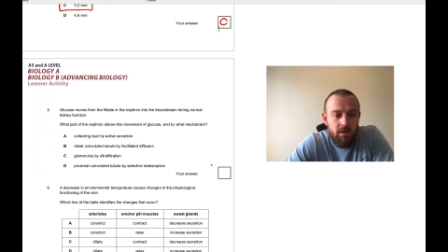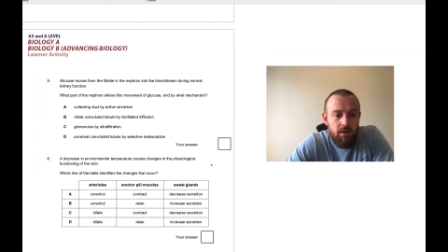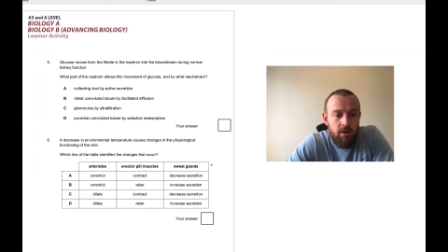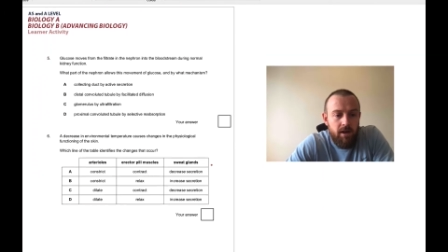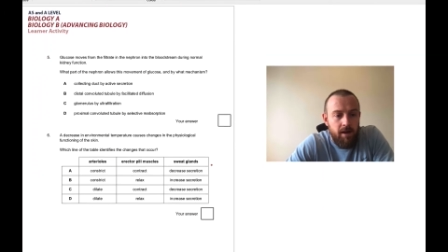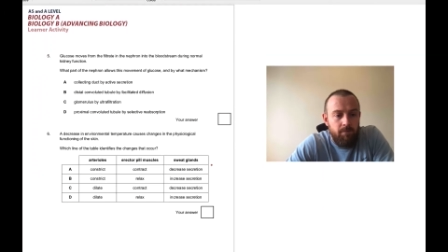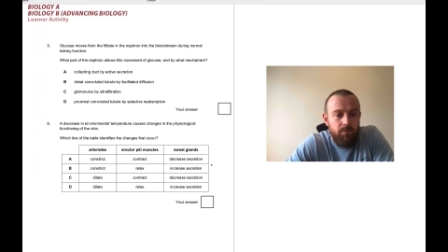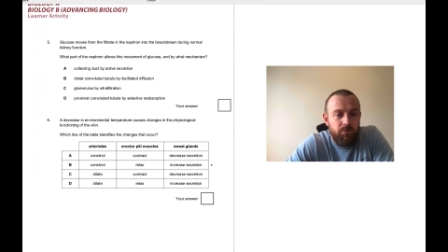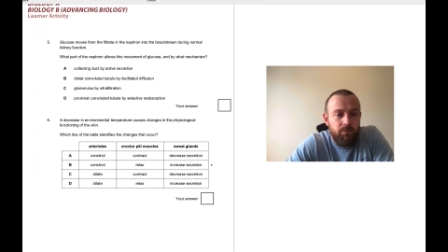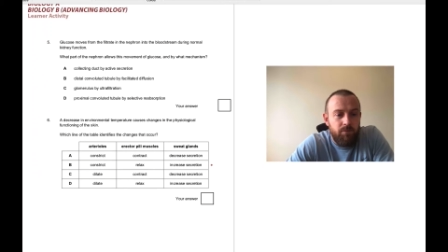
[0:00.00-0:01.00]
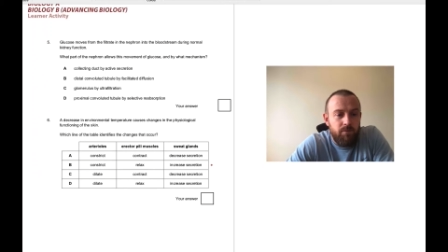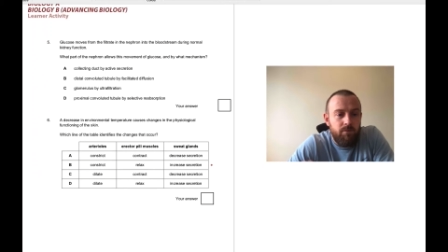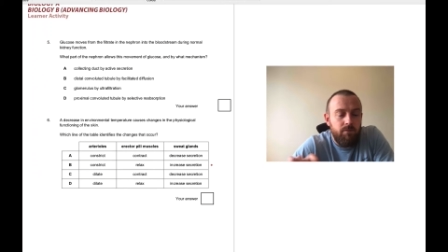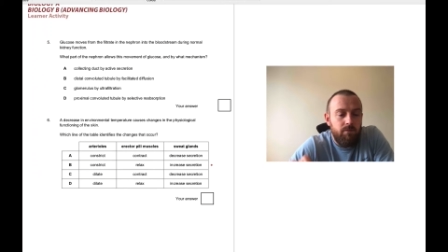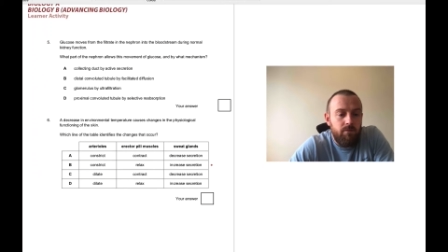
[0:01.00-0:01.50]
Okay,
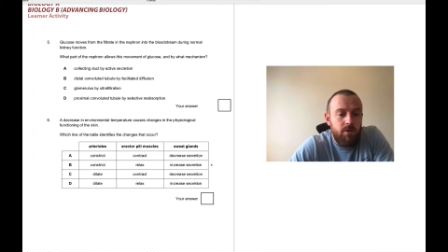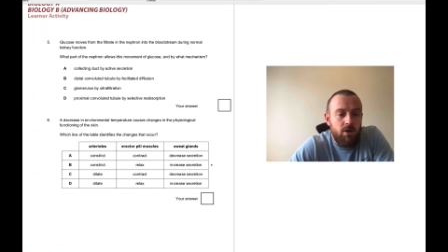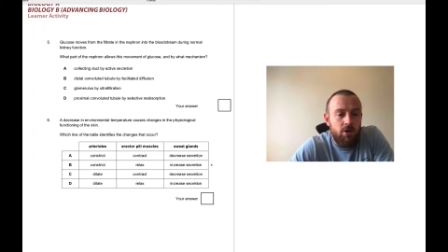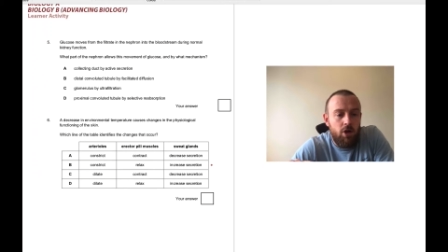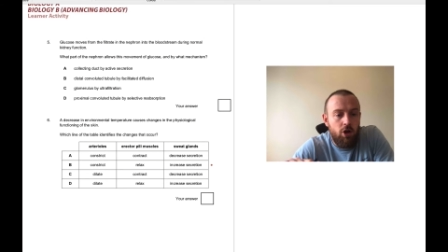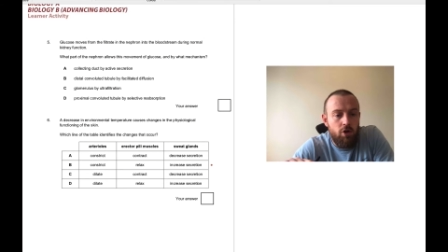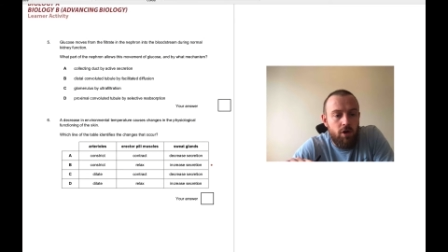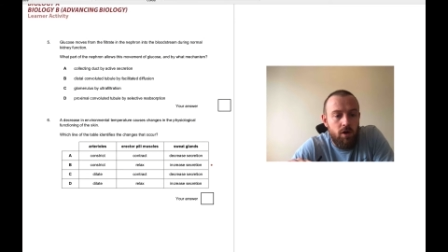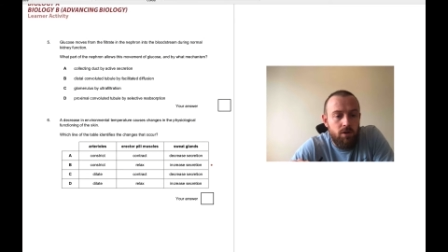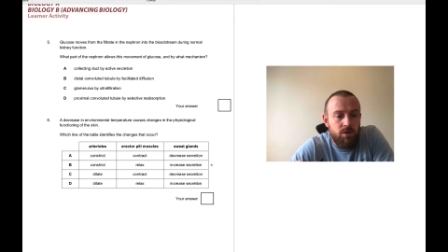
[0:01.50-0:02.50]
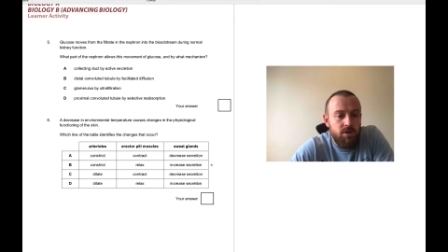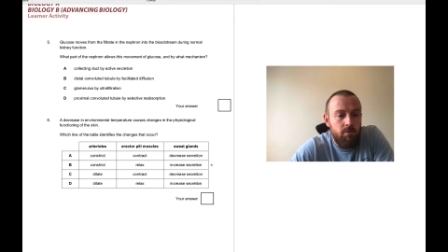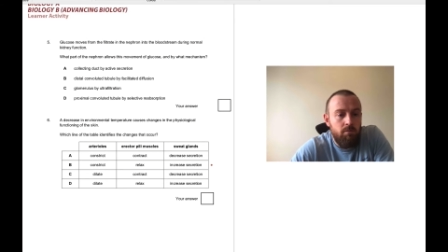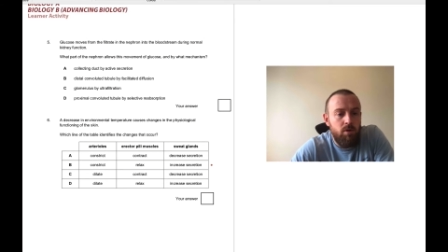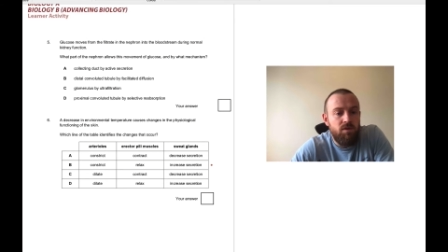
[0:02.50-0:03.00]
glucose
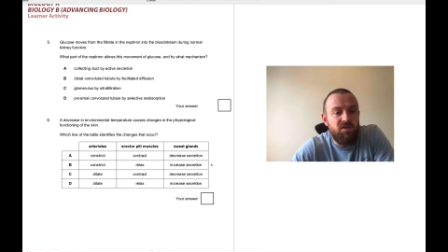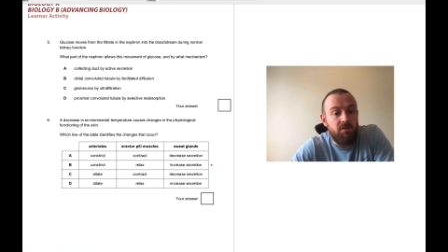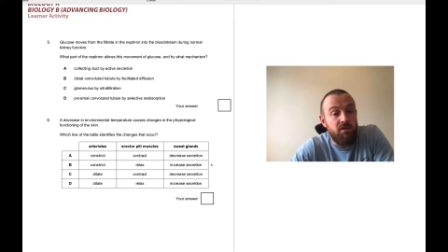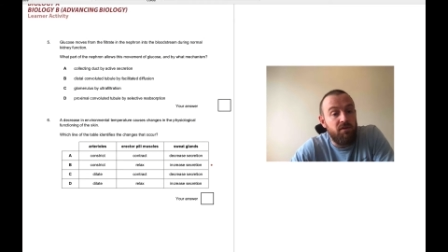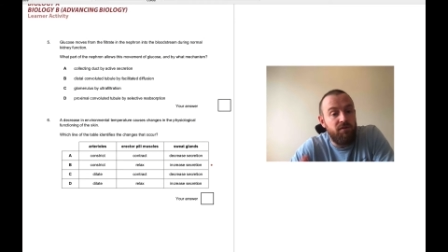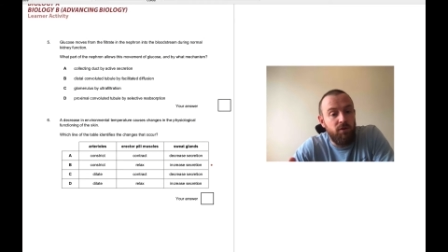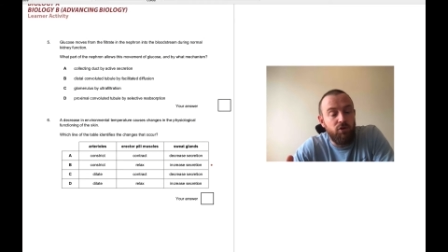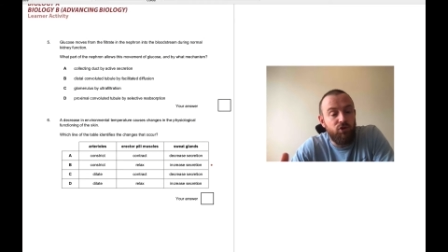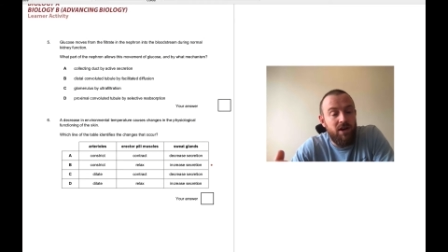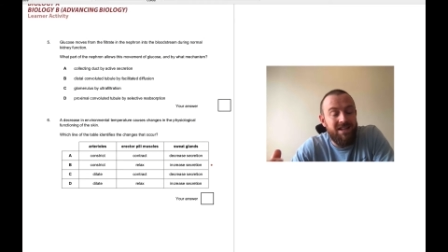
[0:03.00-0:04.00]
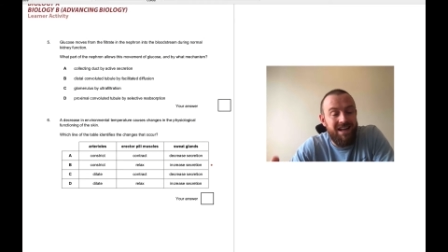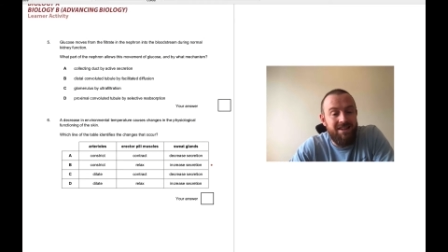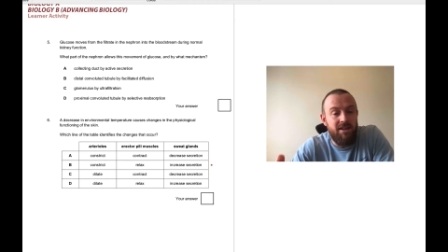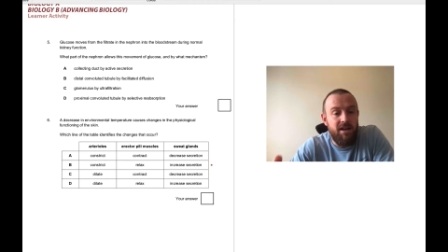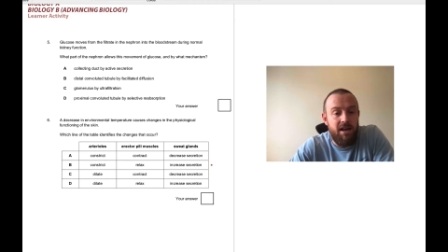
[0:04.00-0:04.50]
moves from the filtrate in
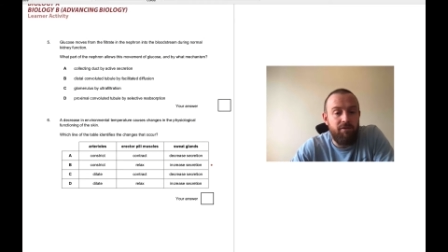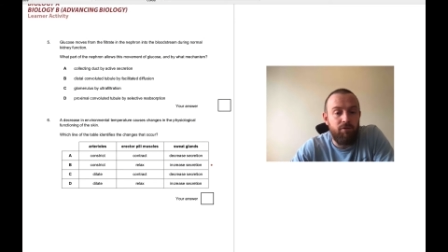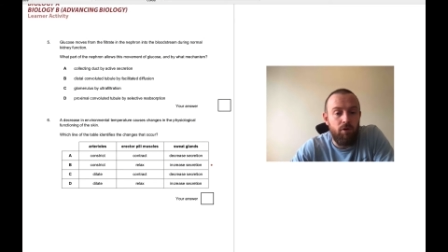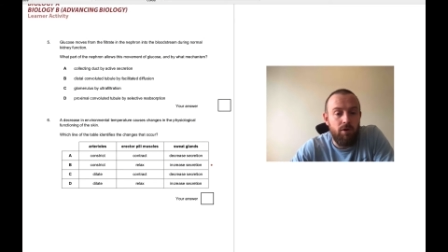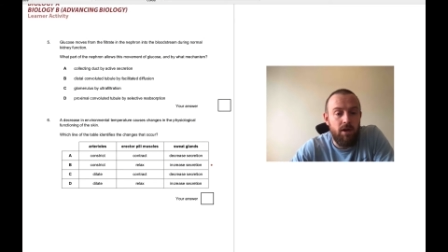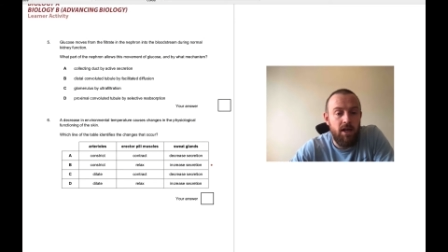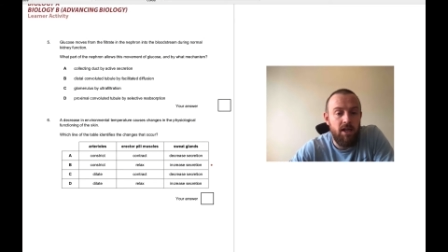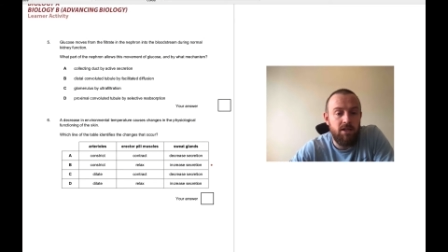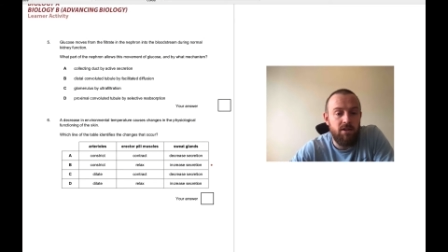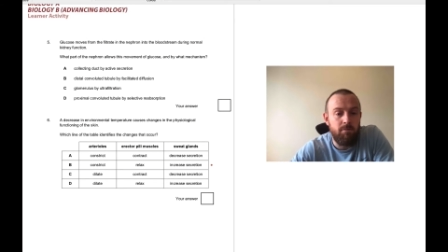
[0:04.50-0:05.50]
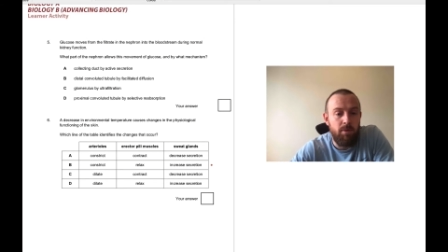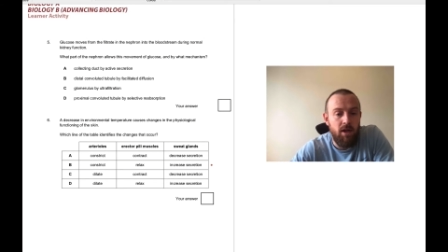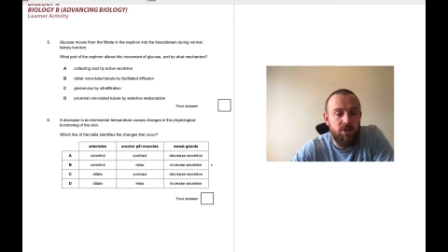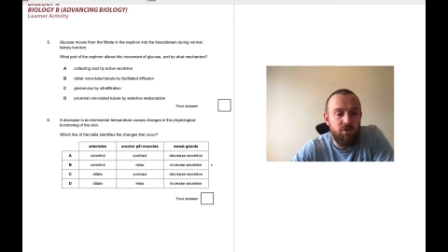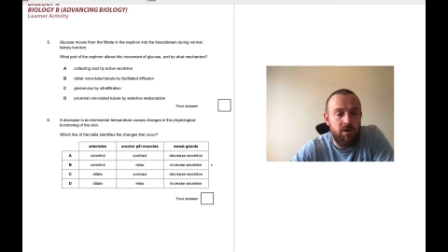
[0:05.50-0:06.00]
the nephron into the
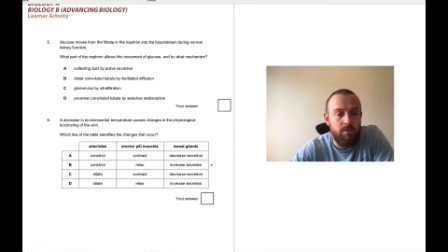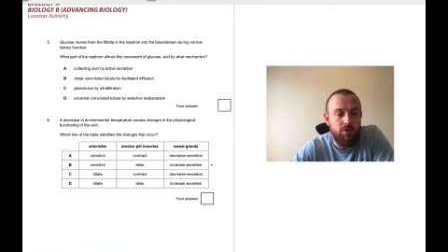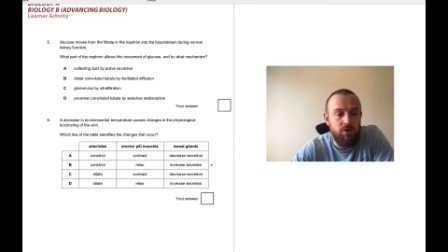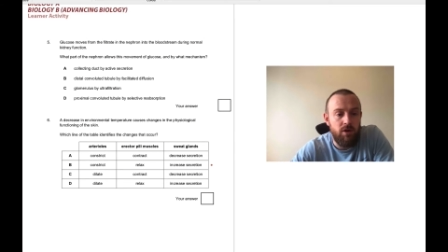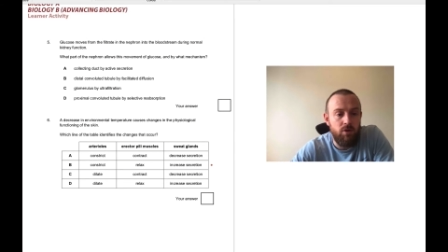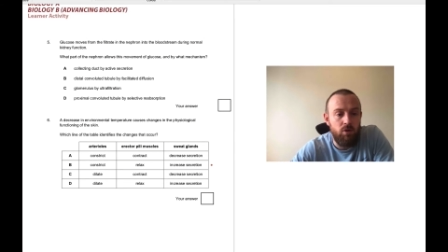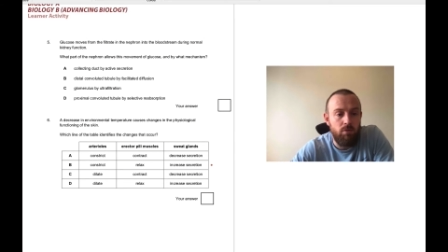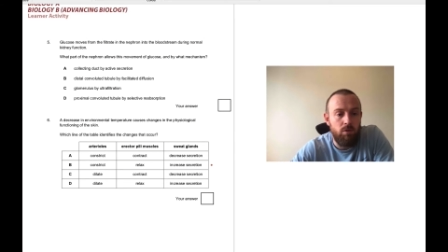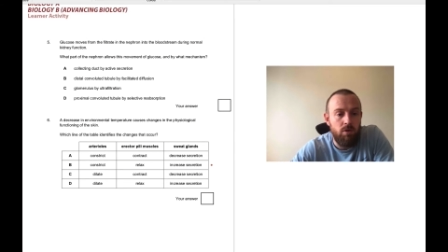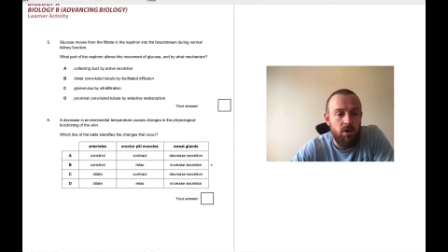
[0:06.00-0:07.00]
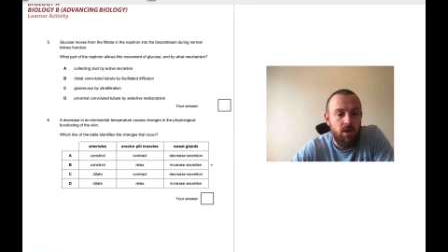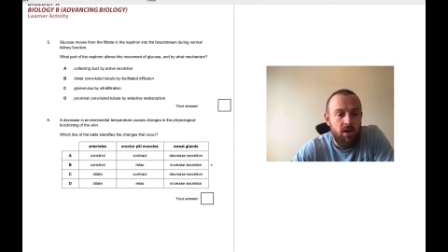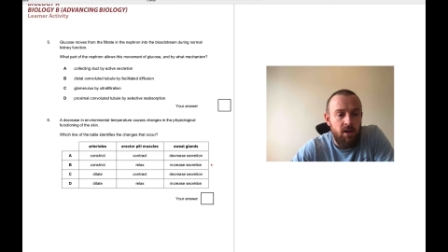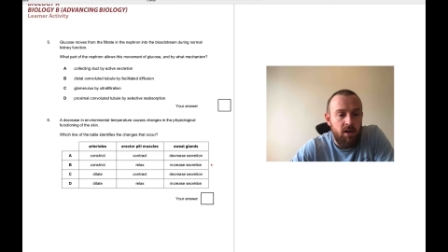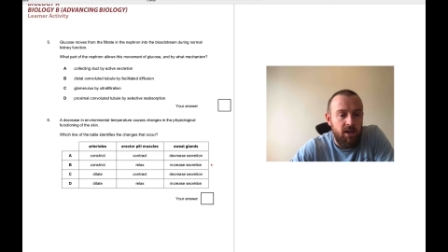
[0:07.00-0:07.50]
bloodstream during normal
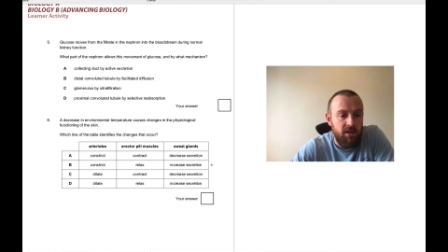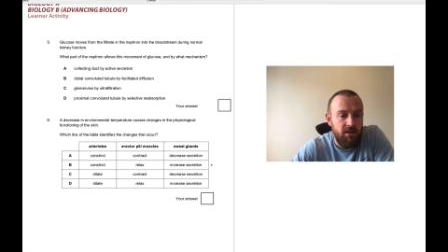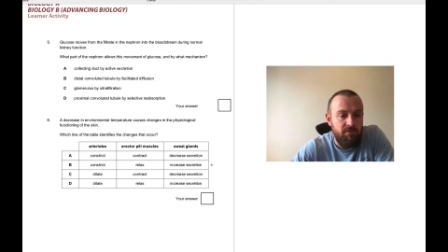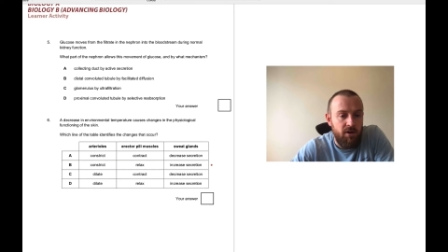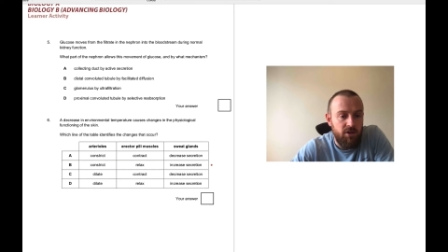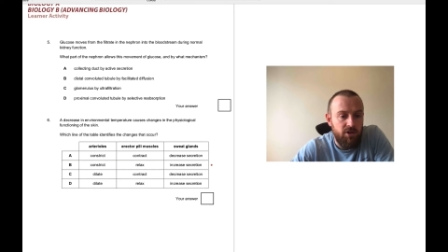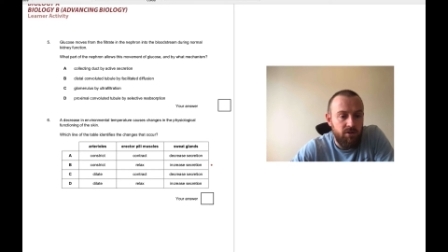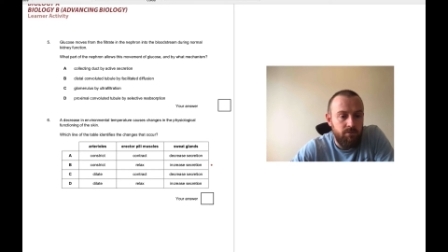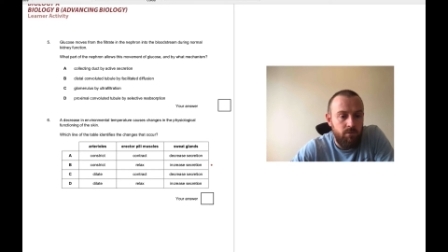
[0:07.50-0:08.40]
kidney function.